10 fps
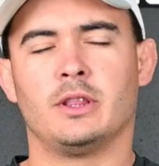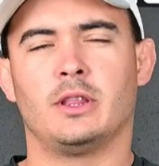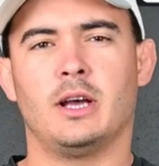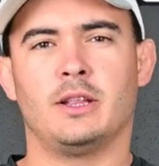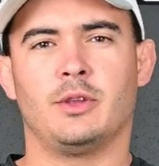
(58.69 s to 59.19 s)

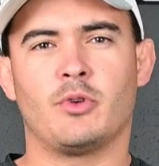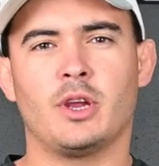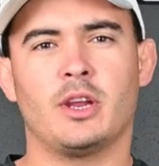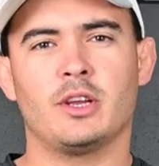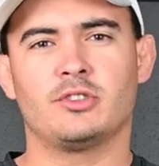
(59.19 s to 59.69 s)
that the
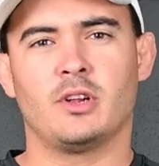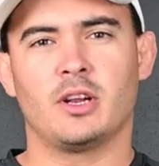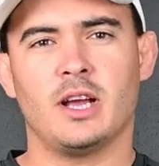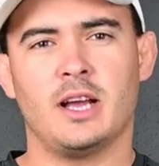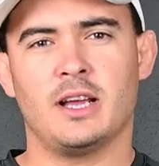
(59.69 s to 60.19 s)
recreational
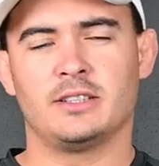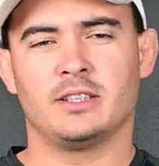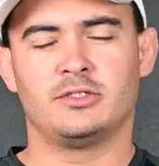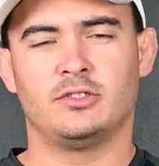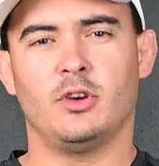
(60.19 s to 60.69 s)
guys
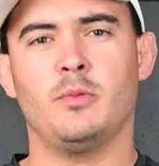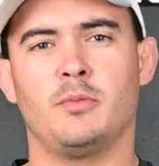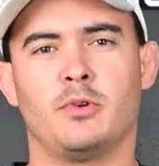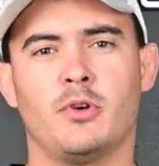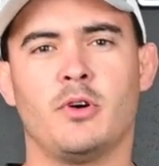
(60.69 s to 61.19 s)
stopped
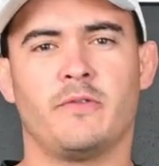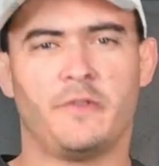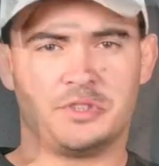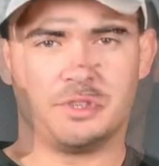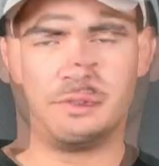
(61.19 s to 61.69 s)
going
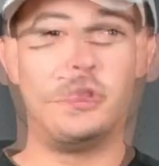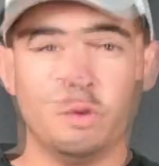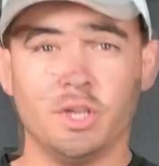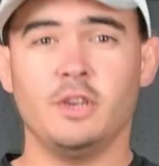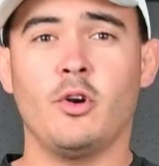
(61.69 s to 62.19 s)
fishing.
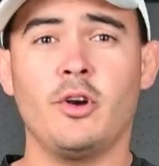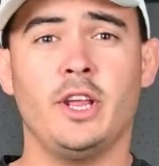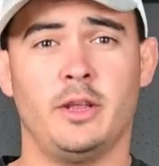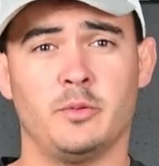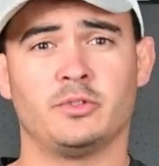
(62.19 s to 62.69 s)
During
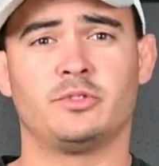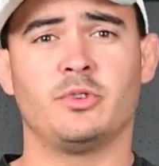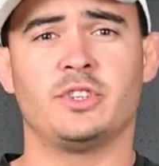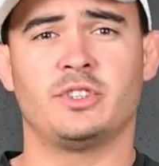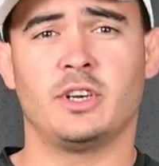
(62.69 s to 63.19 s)
Norihimo's
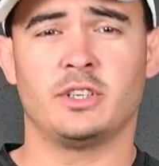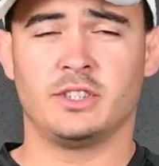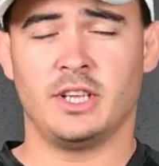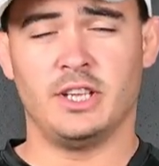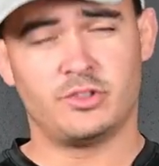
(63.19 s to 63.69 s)
research,
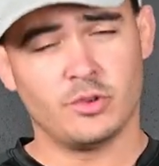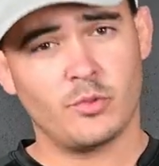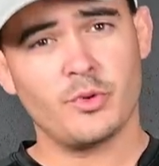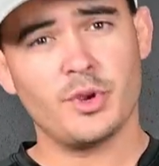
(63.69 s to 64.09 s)
he soon